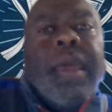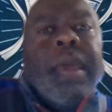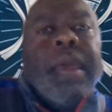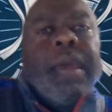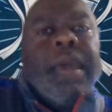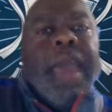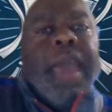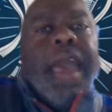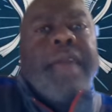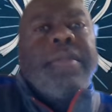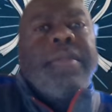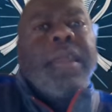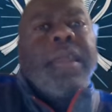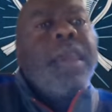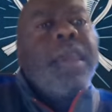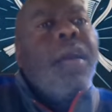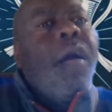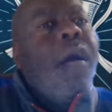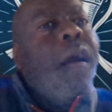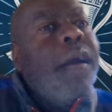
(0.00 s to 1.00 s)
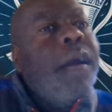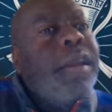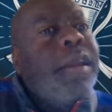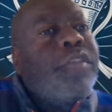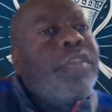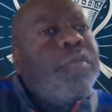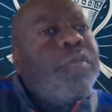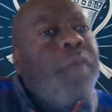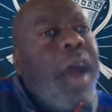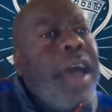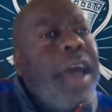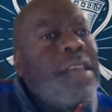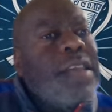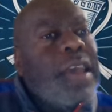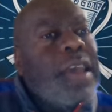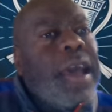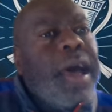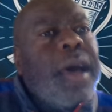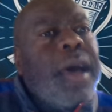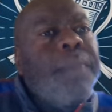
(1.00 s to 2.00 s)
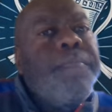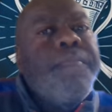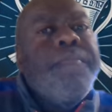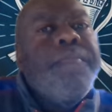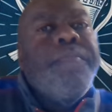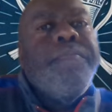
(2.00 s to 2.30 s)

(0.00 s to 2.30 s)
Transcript: Anthony Yard is rising up.